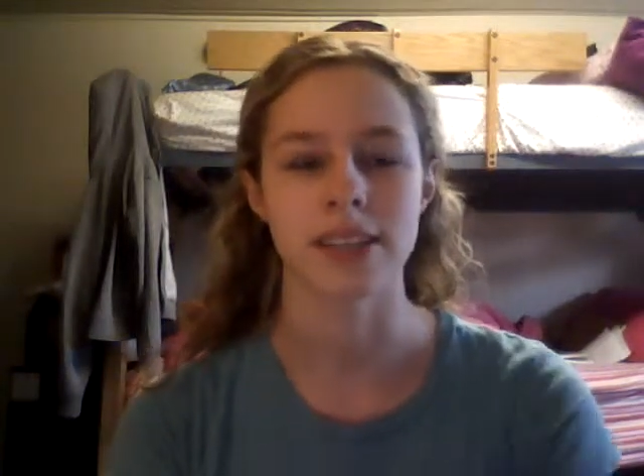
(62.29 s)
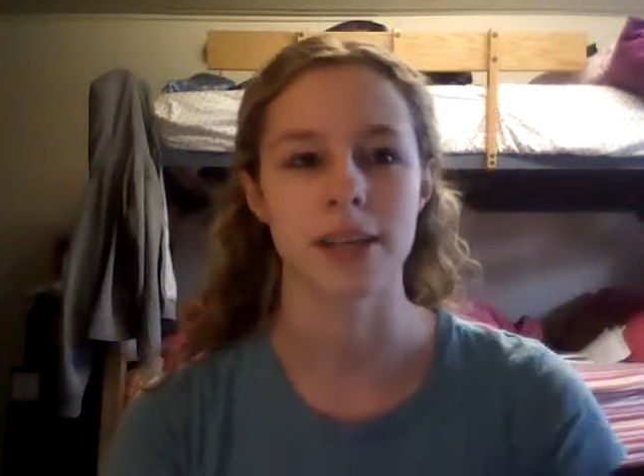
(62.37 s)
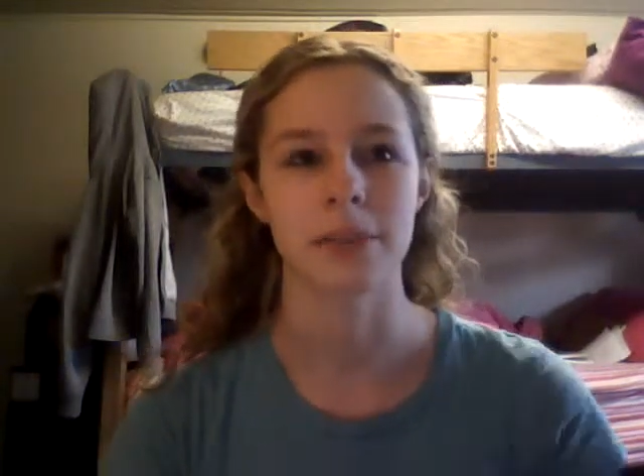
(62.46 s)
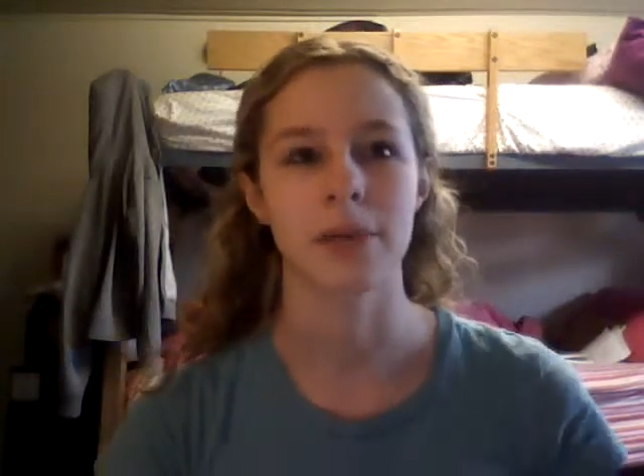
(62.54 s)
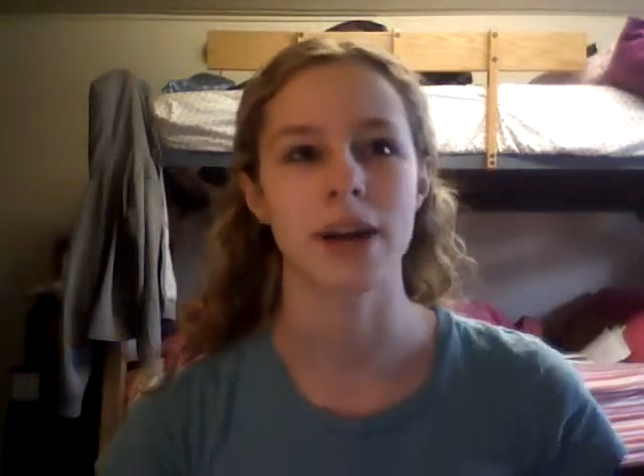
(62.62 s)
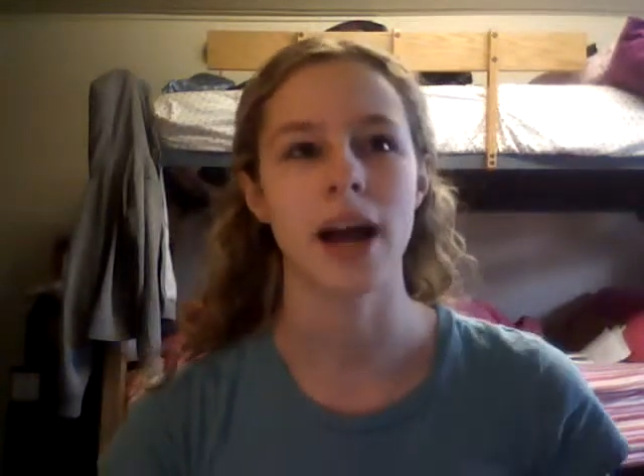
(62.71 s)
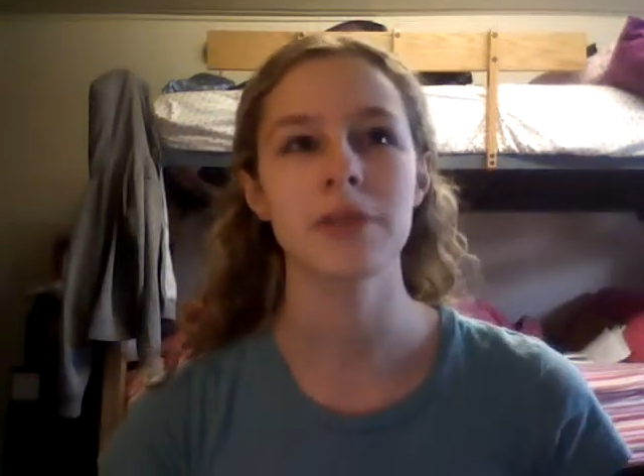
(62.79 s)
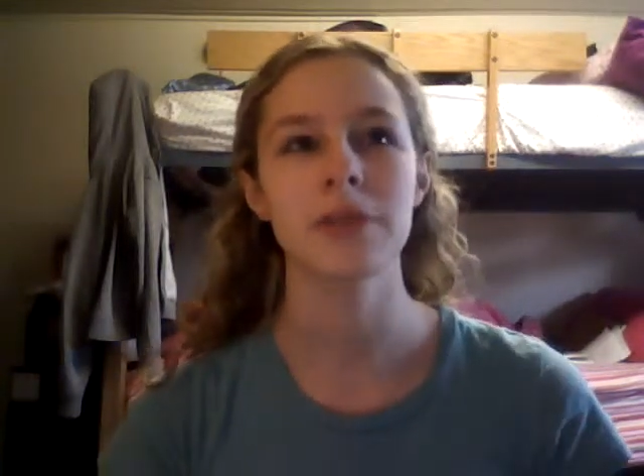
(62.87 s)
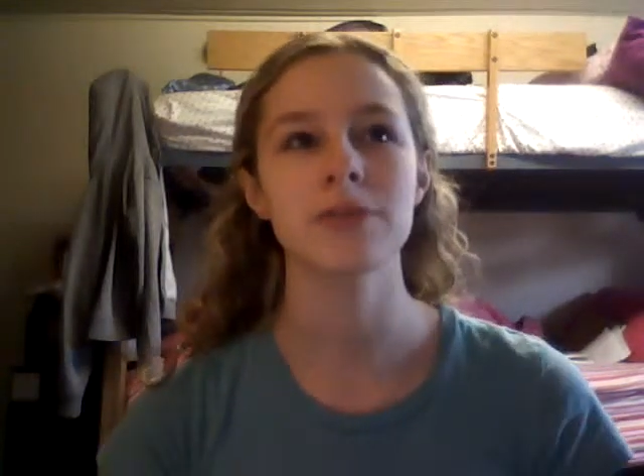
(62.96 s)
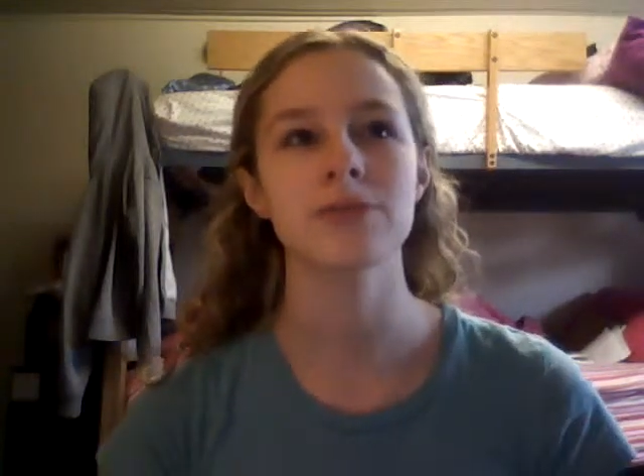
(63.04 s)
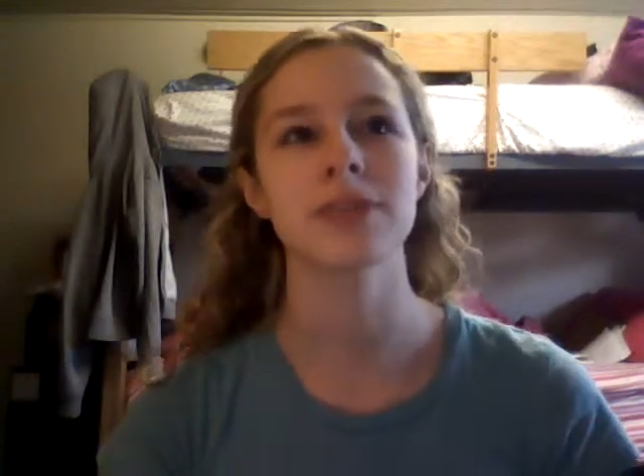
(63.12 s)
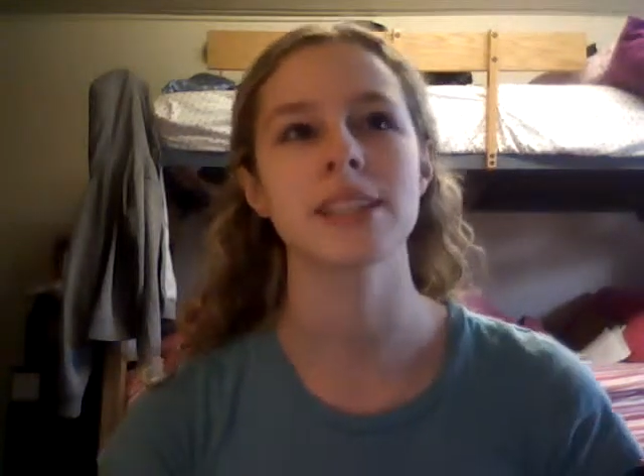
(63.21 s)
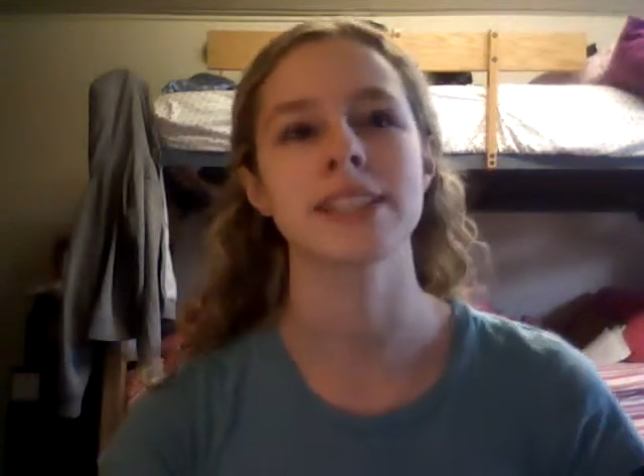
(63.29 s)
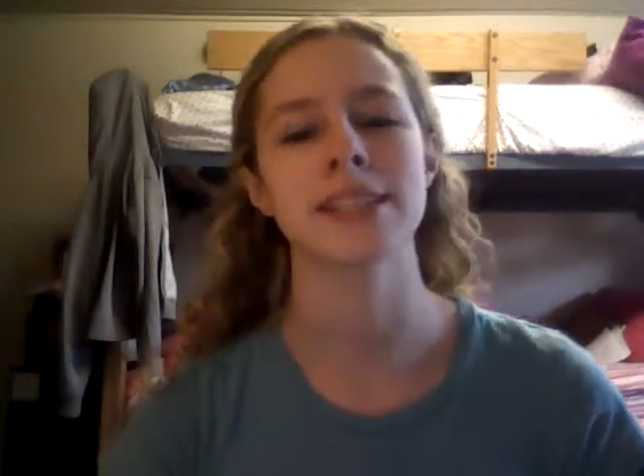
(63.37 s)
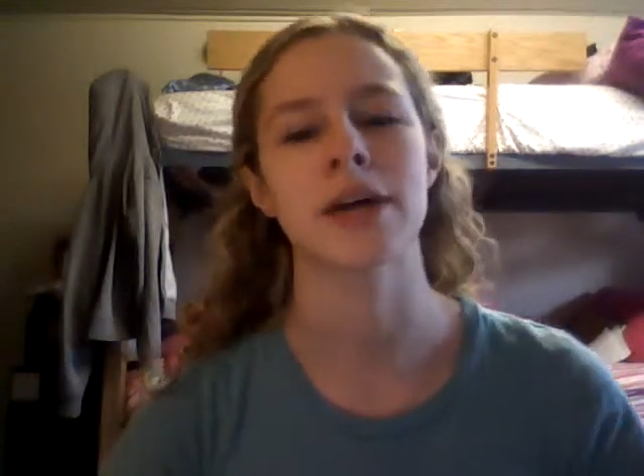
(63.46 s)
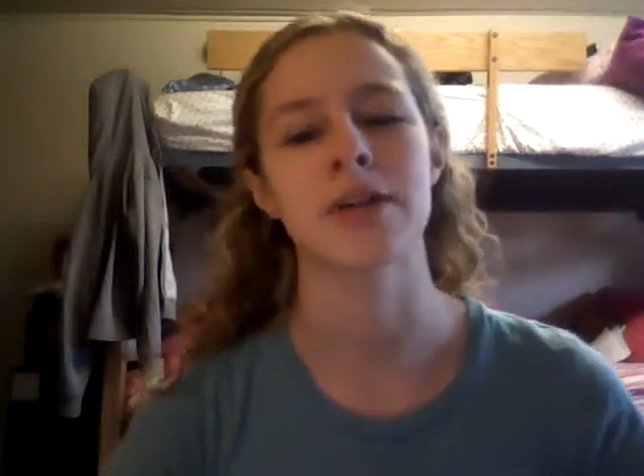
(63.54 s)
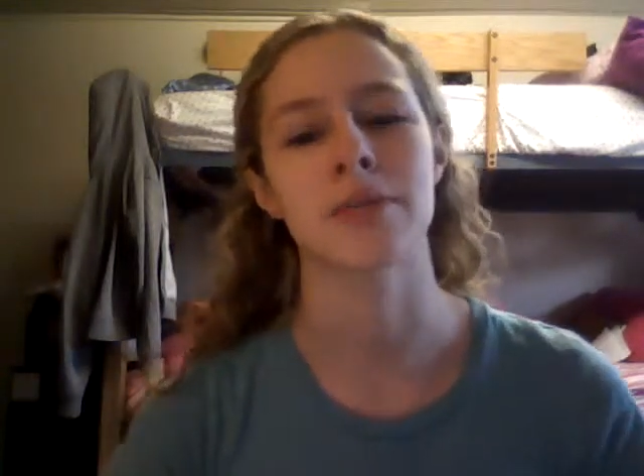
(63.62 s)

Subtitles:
thing, but I don't really see how the